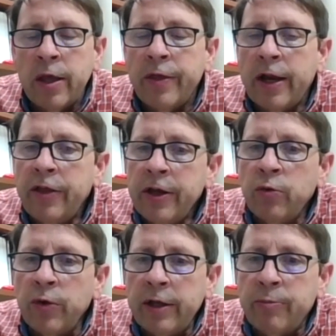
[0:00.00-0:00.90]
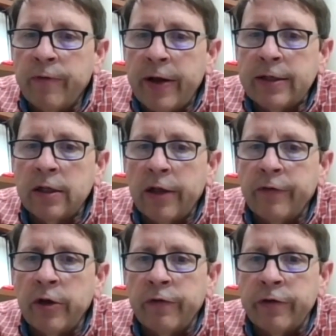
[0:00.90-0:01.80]
that I think it really provides a lot
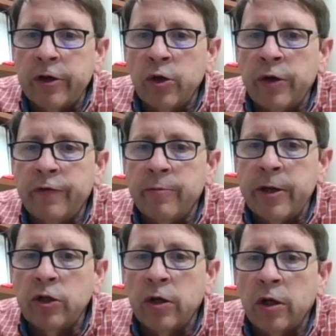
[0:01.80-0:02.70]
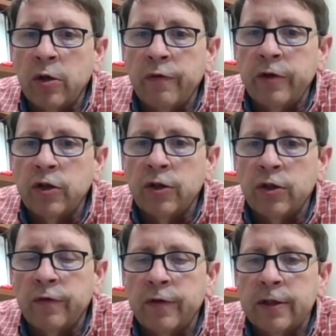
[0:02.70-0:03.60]
of inf good information on low vision
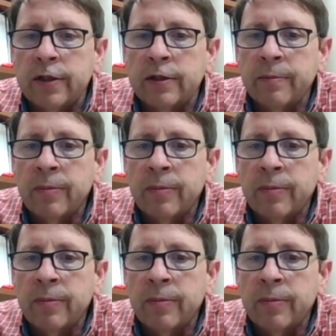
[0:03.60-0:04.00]
services.